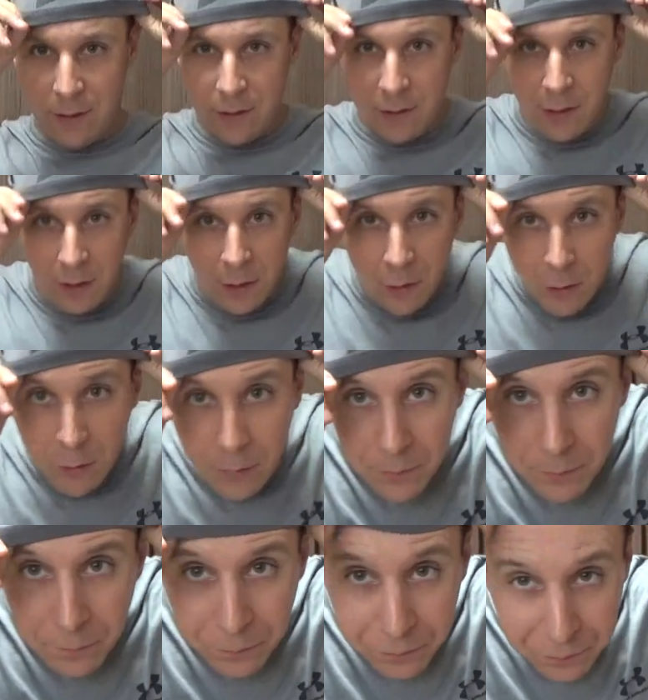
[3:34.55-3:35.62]
so
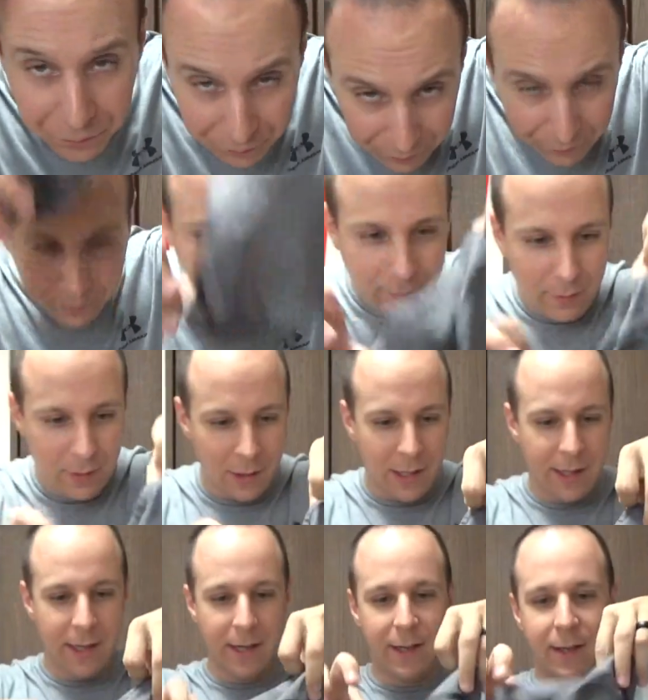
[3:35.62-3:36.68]
I
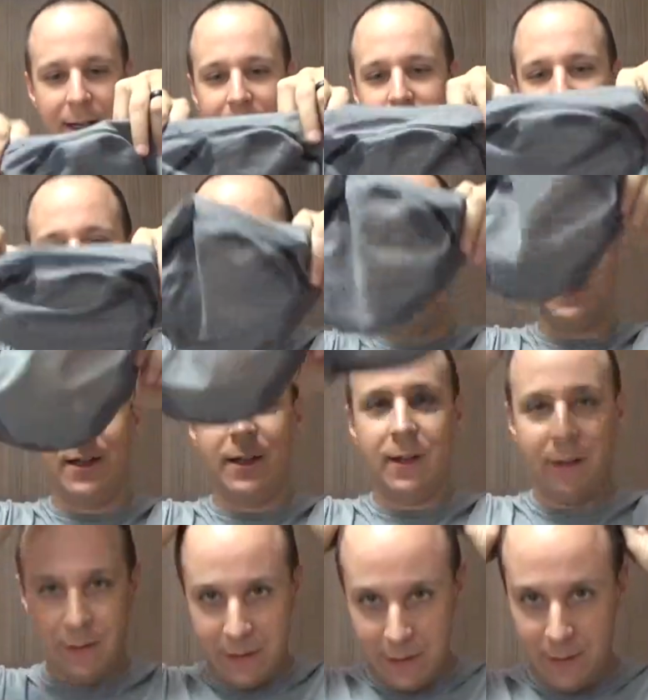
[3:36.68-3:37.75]
can't get that center today.
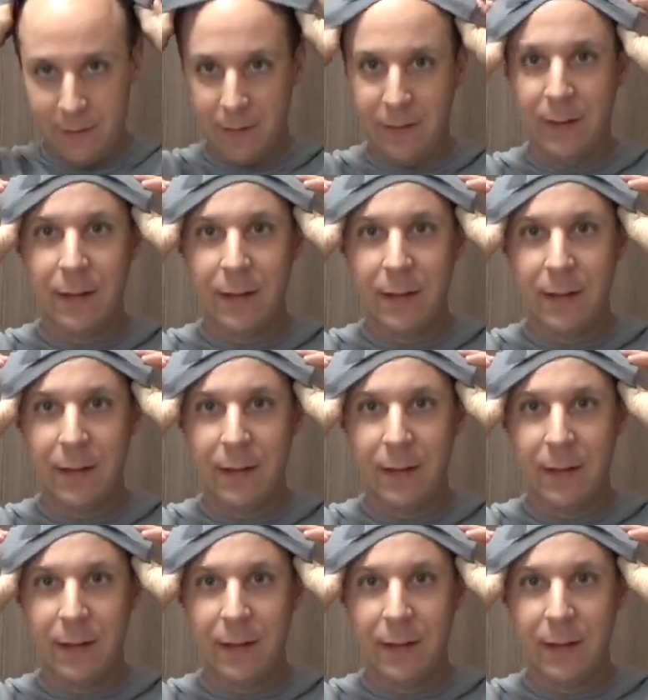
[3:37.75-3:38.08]
There we go.